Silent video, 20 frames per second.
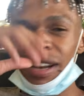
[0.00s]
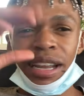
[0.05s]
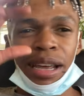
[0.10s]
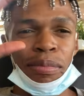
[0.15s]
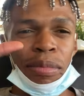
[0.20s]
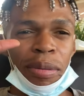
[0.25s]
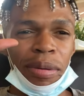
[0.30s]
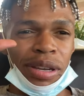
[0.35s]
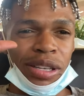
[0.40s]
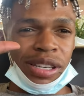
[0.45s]
then
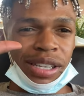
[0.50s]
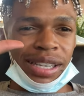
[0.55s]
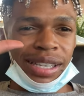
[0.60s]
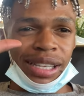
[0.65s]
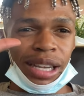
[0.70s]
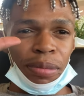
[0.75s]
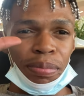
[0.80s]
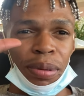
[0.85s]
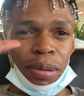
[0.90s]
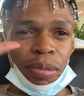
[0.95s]
maybe I should just
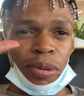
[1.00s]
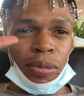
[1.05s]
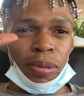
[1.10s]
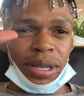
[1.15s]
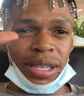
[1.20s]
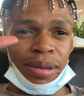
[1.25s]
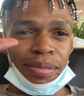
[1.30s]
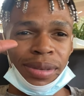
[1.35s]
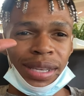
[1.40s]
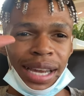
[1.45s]
tell people about
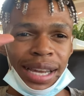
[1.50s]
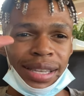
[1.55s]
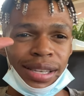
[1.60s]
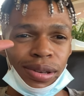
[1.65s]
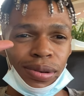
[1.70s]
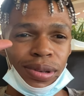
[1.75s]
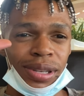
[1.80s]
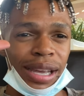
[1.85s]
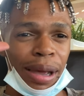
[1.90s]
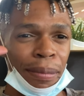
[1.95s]
Sims and
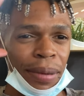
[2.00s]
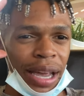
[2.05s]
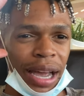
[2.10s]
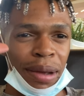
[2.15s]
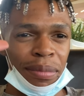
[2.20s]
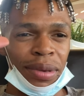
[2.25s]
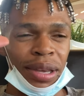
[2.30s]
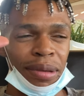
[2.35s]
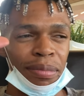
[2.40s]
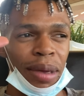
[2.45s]
Zanzi, I'm
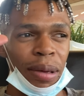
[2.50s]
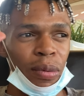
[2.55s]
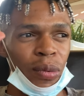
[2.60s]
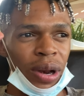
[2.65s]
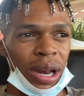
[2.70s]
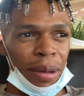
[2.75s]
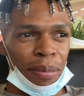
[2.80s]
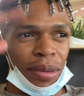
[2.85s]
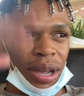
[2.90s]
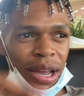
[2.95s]
coming. Maybe
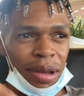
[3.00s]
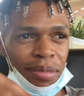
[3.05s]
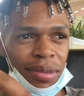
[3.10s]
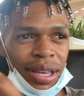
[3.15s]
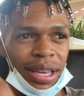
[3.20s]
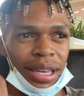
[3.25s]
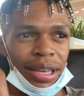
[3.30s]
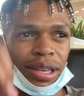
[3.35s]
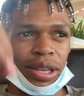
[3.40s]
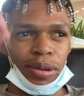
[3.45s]
when I'm
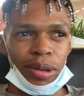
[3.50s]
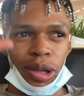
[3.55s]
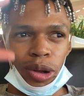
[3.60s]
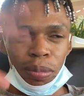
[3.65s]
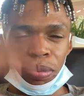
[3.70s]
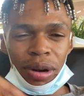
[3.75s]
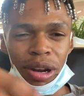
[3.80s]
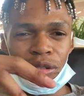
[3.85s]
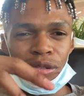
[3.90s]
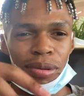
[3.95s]
coming, they'll
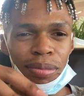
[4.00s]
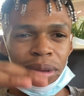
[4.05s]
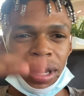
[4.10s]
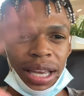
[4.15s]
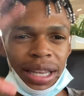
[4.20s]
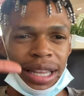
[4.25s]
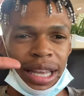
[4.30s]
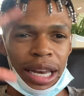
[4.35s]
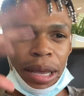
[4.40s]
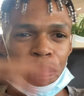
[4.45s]
pray for me,
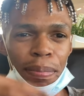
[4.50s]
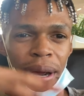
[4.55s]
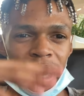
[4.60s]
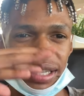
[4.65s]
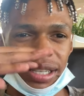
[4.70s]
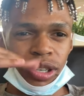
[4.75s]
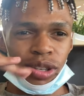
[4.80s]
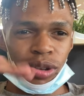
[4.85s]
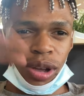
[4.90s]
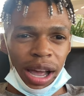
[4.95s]
and any bad
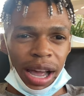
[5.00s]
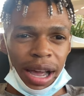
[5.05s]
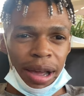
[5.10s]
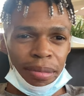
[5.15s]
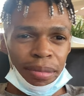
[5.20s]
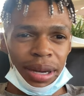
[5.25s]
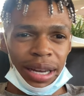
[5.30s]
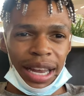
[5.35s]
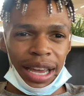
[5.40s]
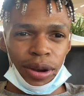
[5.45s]
things
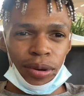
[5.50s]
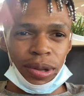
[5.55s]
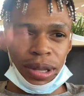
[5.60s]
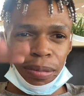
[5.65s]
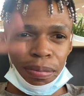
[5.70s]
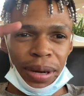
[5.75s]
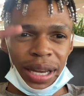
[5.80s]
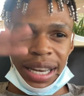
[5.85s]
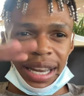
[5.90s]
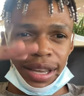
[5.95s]
happen, like, all the
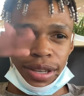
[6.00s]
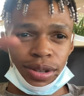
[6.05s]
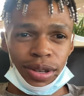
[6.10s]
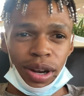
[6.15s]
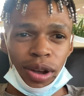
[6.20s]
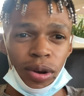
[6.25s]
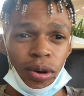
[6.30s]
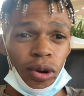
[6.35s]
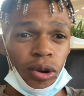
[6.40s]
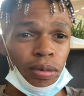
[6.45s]
bad luck is
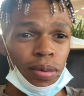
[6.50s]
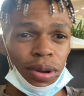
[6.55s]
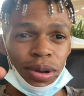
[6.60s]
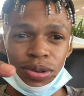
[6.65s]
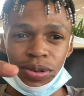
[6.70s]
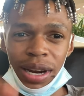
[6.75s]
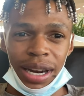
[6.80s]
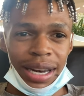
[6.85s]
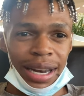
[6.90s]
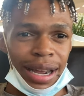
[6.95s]
gonna go. Because
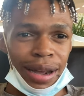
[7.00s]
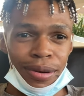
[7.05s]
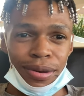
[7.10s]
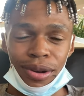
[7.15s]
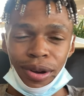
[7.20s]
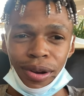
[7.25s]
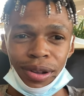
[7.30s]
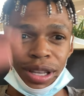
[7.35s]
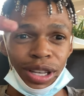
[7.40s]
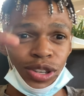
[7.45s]
right now,
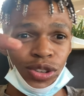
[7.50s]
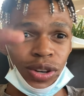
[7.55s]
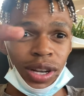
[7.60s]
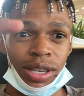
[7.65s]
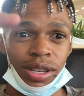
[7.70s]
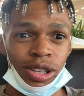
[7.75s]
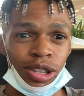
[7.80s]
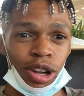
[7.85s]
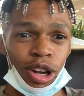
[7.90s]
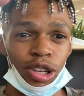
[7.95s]
dog, the stress
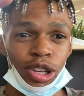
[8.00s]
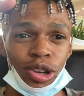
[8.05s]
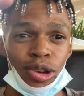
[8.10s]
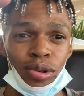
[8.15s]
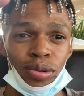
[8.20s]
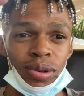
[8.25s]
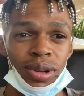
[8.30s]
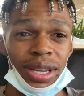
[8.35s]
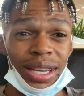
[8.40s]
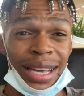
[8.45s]
is not
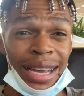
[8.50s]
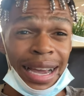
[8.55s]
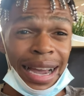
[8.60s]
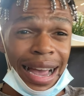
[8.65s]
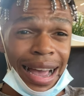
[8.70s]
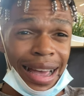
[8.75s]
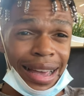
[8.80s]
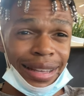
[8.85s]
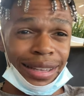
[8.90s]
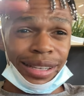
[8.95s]
cute.
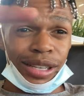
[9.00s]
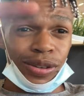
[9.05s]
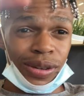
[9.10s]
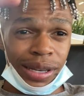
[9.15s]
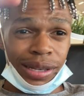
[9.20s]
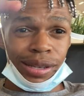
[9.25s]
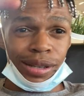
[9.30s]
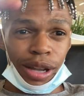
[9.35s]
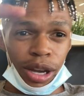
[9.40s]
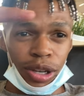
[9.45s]

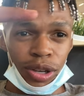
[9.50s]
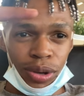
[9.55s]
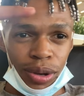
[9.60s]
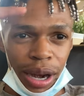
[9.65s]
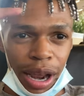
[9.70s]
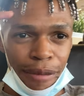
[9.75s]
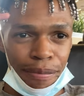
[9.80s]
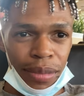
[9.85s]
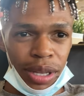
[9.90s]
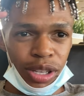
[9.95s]

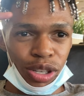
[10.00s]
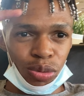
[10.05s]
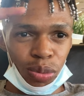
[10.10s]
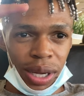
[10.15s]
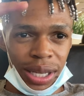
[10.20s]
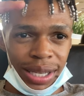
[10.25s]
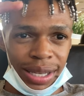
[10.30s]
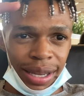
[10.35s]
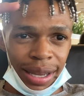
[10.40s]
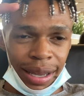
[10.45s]
I've been
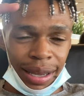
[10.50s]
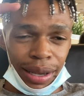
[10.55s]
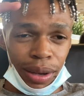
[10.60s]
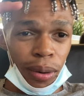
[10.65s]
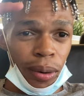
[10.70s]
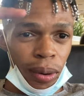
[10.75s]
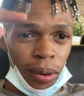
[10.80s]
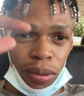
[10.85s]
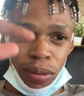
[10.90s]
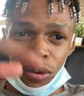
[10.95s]
sweating.
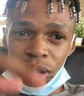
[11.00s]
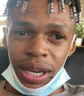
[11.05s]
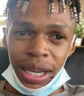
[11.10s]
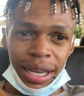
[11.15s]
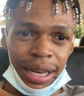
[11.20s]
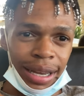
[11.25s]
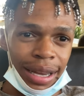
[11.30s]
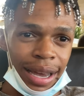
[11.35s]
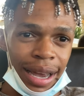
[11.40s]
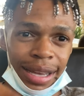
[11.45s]
Yo, who need
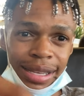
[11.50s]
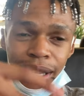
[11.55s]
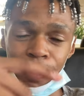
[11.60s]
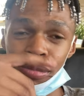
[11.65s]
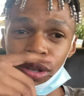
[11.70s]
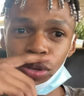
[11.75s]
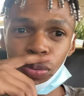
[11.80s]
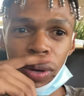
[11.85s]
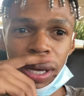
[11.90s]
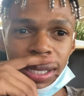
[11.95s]
you guys? I'm
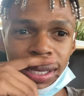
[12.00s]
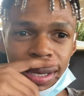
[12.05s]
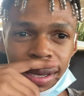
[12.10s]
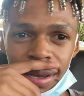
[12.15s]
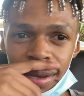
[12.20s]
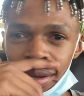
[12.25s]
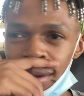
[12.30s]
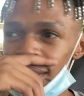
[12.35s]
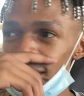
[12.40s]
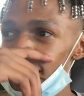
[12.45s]
sweating.
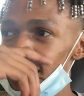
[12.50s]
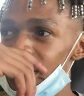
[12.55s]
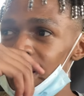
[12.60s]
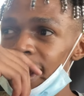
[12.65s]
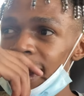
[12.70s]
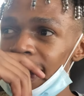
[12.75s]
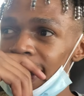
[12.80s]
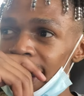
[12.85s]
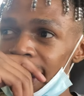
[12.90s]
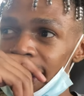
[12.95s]

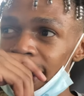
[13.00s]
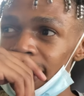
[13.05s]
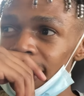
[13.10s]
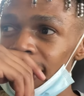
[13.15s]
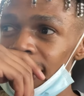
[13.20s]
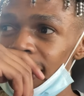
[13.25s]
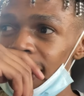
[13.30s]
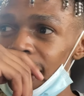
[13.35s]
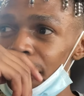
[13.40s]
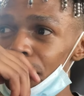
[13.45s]
Like,
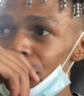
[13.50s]
I'm